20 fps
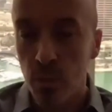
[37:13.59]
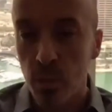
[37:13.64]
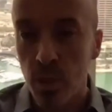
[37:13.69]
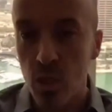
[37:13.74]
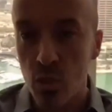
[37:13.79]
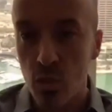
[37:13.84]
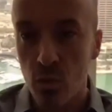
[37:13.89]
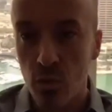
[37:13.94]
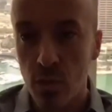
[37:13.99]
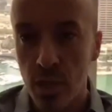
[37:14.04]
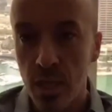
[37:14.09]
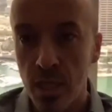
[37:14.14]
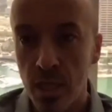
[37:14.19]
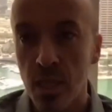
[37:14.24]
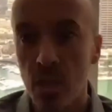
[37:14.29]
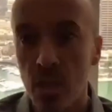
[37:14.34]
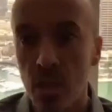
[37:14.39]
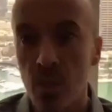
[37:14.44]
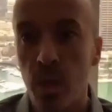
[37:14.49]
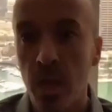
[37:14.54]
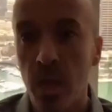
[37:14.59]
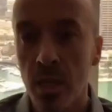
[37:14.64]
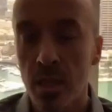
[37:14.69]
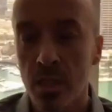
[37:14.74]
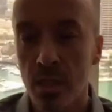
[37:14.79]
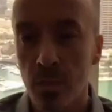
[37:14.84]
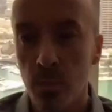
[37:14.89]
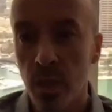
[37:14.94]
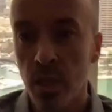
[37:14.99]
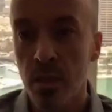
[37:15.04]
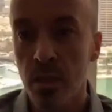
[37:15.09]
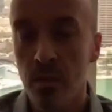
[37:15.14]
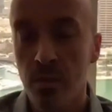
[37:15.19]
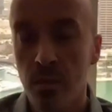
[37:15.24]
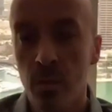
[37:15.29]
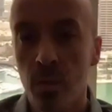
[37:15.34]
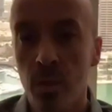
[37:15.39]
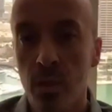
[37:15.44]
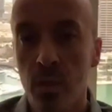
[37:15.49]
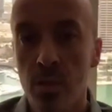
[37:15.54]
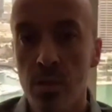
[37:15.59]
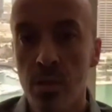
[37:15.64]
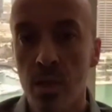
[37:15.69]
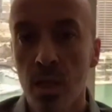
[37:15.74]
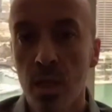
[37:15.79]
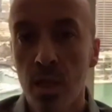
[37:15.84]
make sure they get paid and benefit, because